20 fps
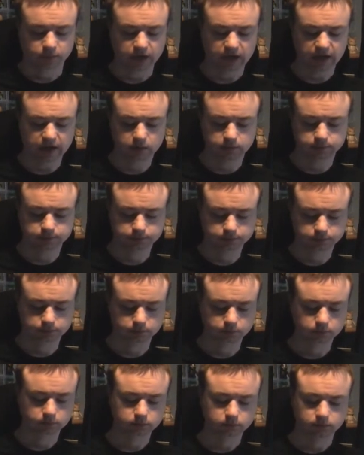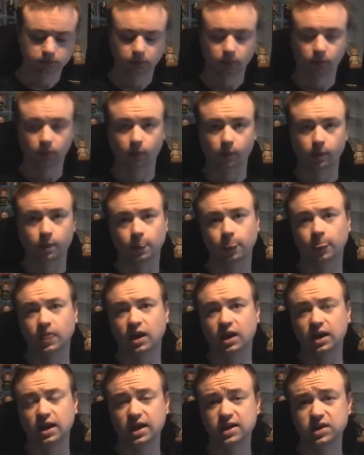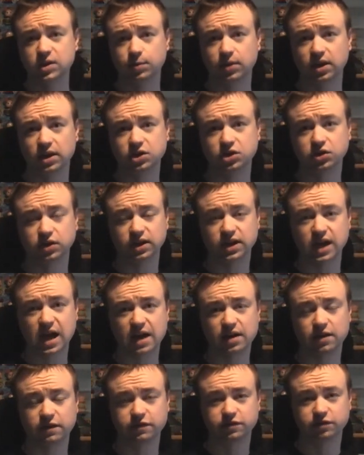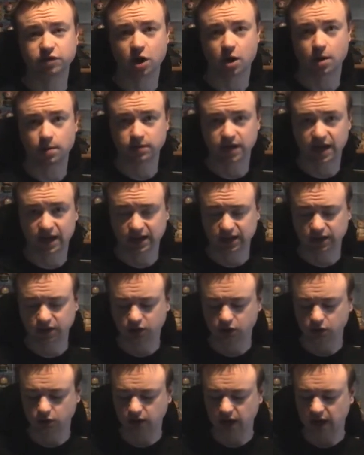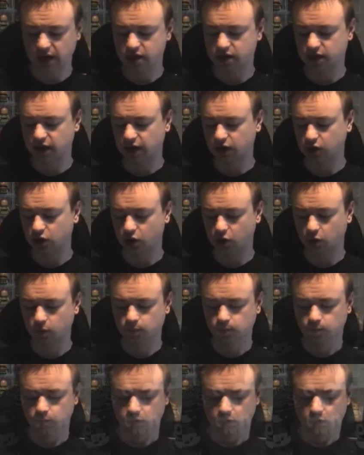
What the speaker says: Now, here's a picture again from Nelly in the UK, thank you,